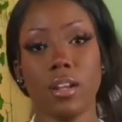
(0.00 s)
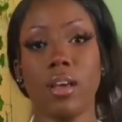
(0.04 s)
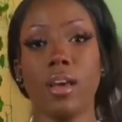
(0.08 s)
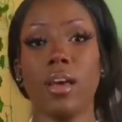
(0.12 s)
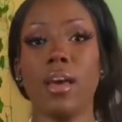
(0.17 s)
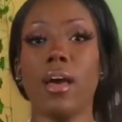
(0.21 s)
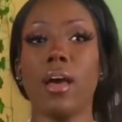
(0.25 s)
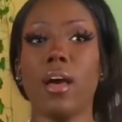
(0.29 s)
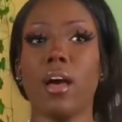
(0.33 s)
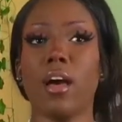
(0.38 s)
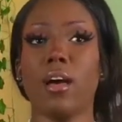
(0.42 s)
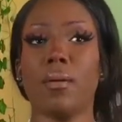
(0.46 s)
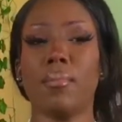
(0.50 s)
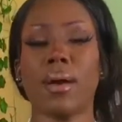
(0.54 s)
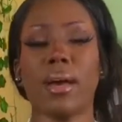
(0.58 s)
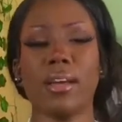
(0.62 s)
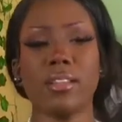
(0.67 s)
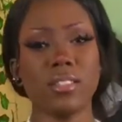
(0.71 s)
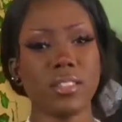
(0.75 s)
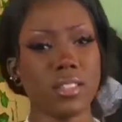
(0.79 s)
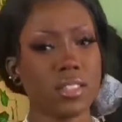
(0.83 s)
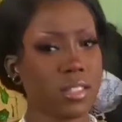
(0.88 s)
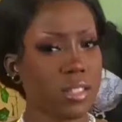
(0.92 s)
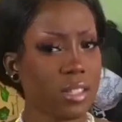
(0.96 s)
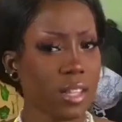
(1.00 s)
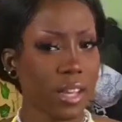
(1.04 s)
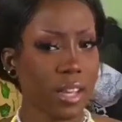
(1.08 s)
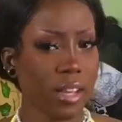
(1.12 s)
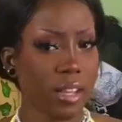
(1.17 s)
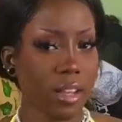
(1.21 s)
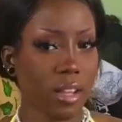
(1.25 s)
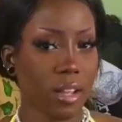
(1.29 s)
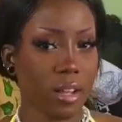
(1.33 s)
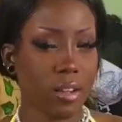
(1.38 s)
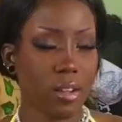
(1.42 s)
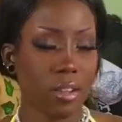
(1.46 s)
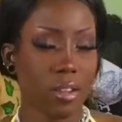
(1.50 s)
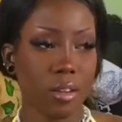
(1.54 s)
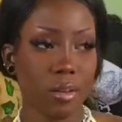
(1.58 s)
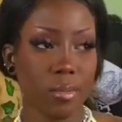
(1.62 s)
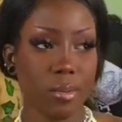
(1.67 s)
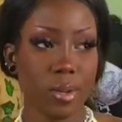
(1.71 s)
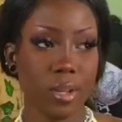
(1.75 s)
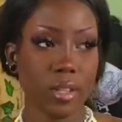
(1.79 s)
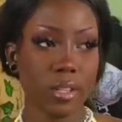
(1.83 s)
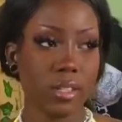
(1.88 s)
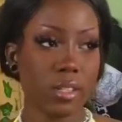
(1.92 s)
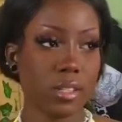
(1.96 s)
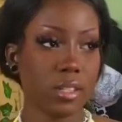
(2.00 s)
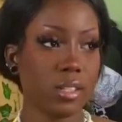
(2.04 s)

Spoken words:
I tend to like a lot of their pieces.